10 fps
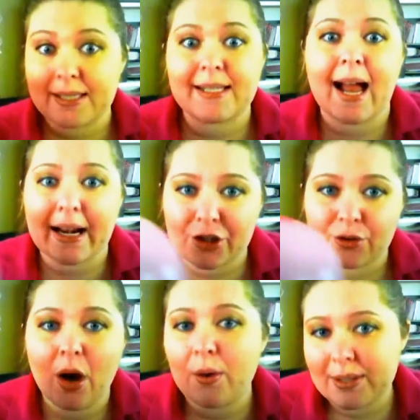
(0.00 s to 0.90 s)
It's an
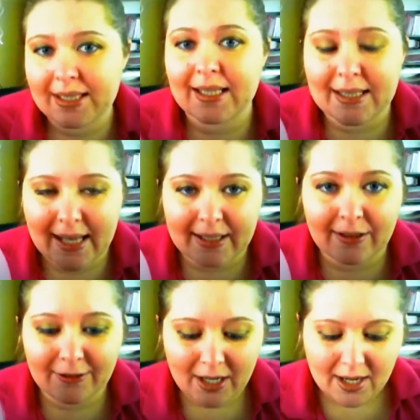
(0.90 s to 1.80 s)
extra hostess
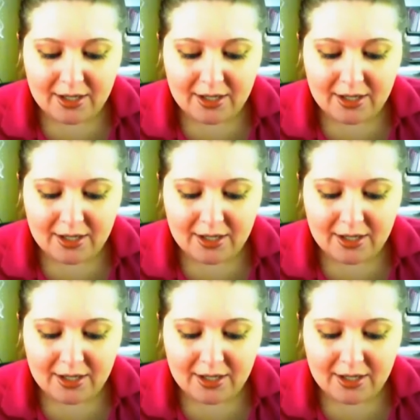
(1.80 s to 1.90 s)
incentive.